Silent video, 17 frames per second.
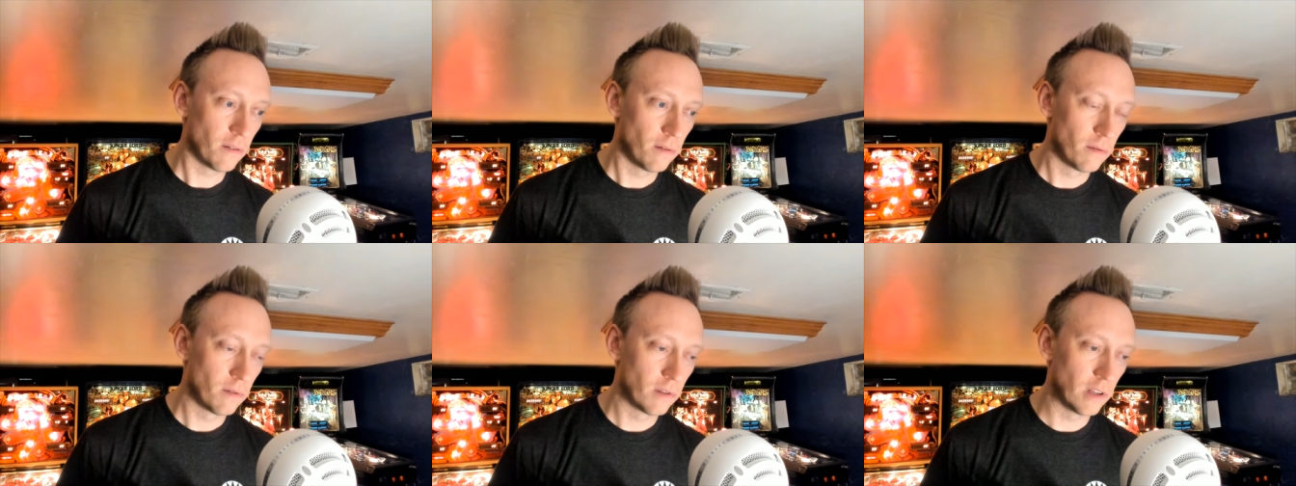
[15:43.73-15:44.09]

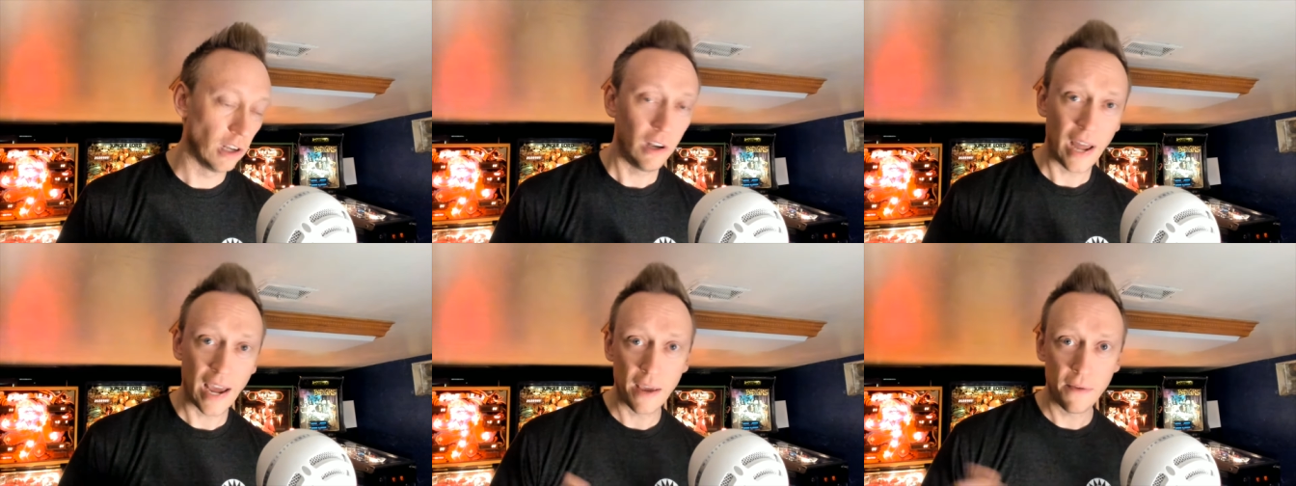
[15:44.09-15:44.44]

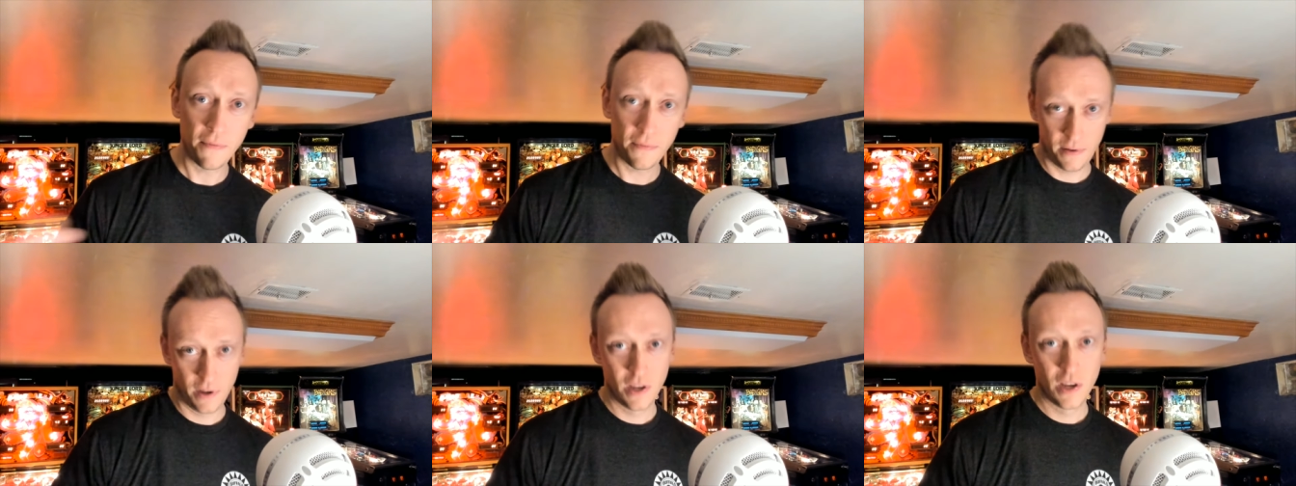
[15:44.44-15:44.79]

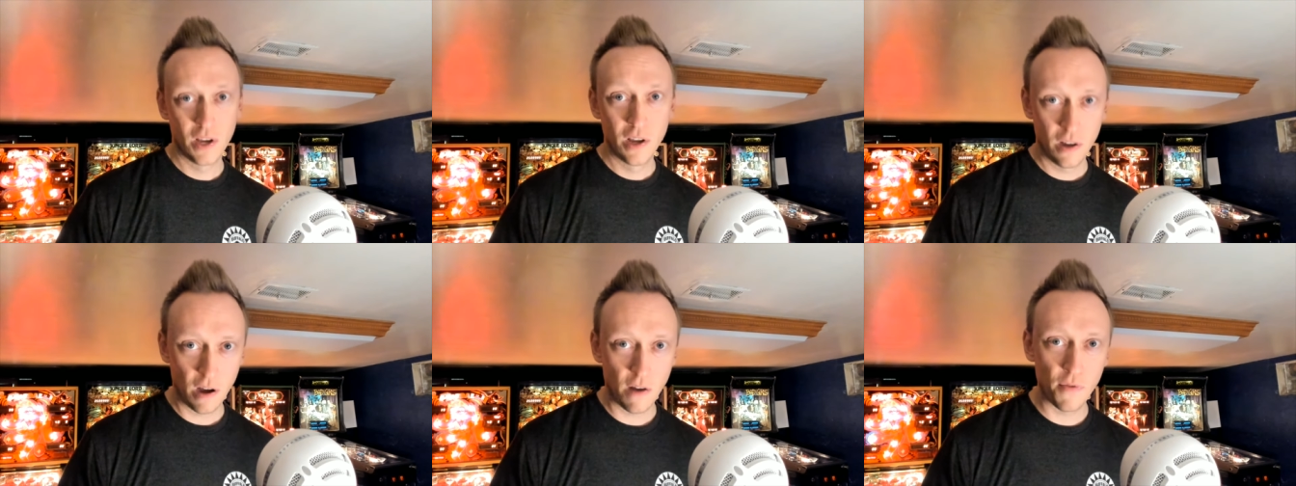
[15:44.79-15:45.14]
life
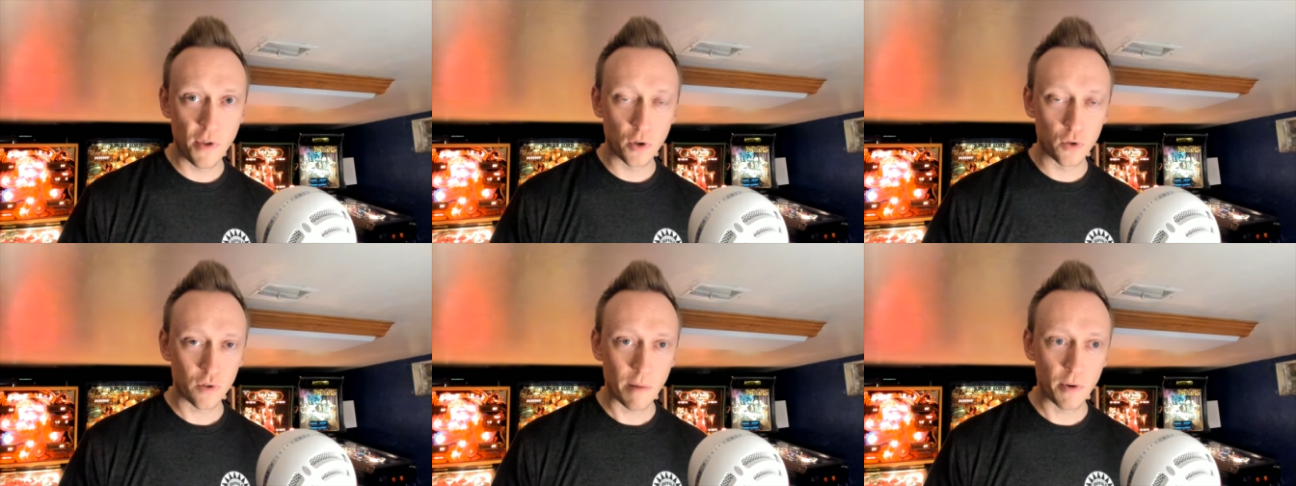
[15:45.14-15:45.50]
of
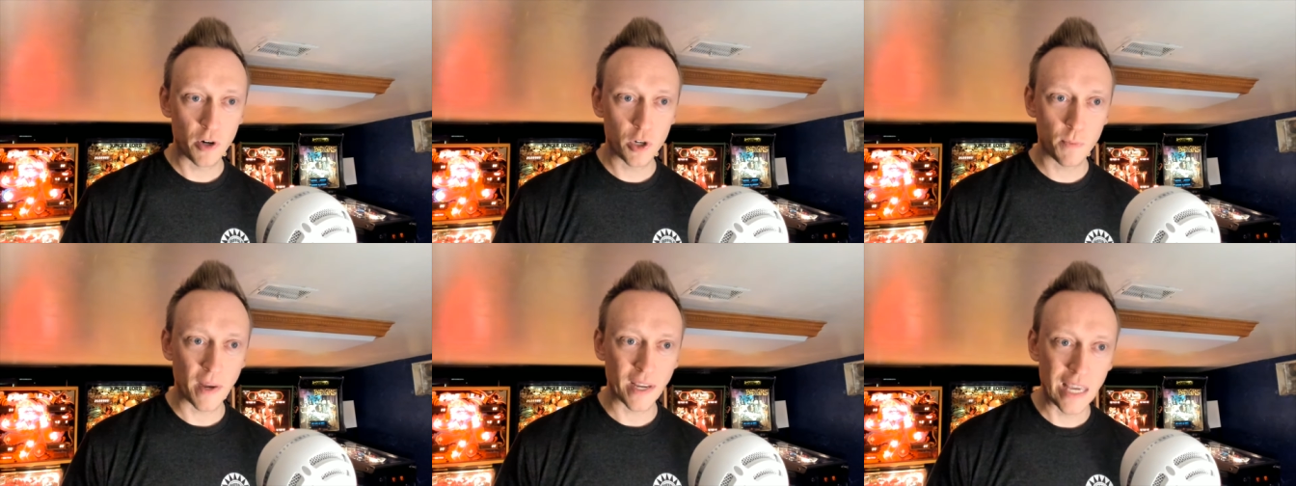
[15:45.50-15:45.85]
those
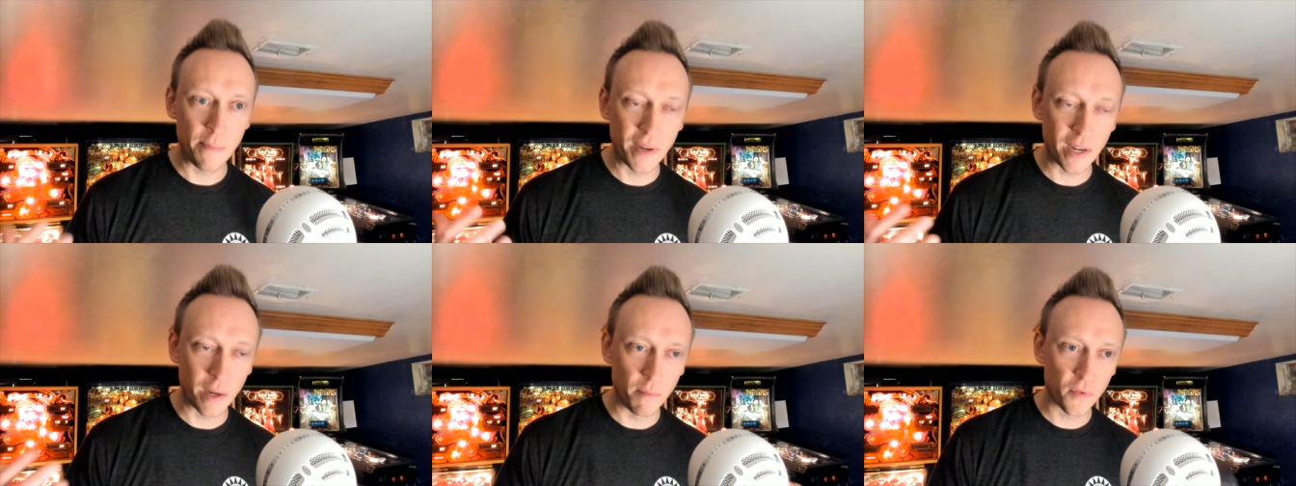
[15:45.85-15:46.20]
rubbers by
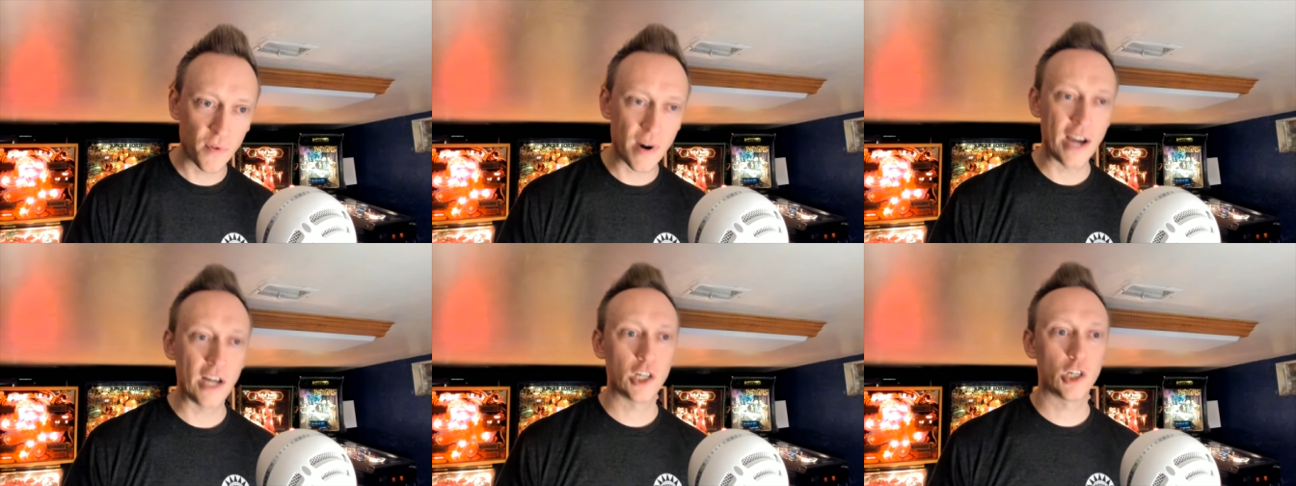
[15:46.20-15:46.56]
keeping them
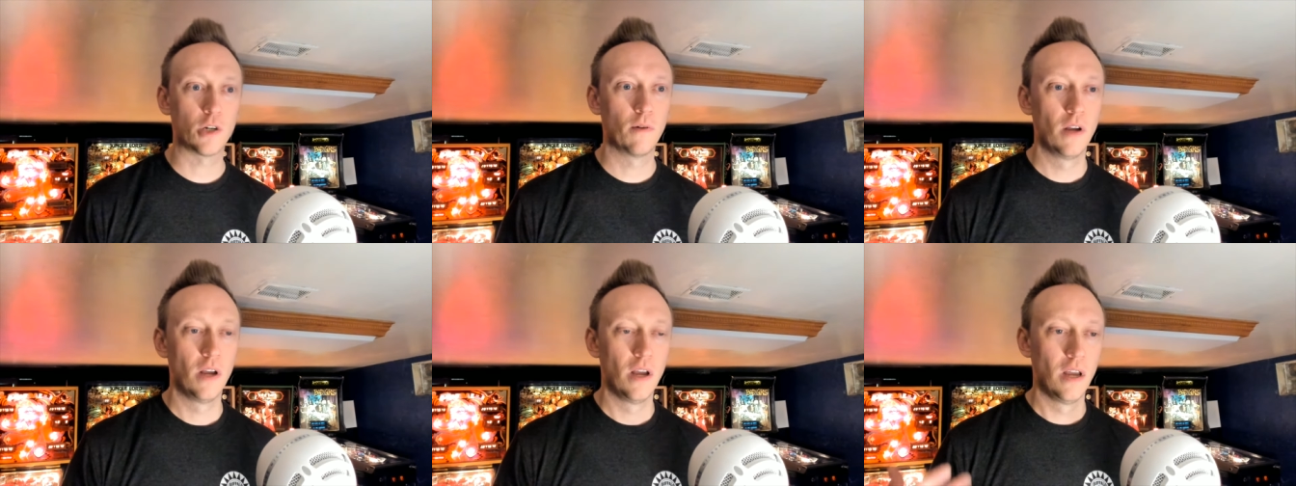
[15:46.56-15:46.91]
fresh,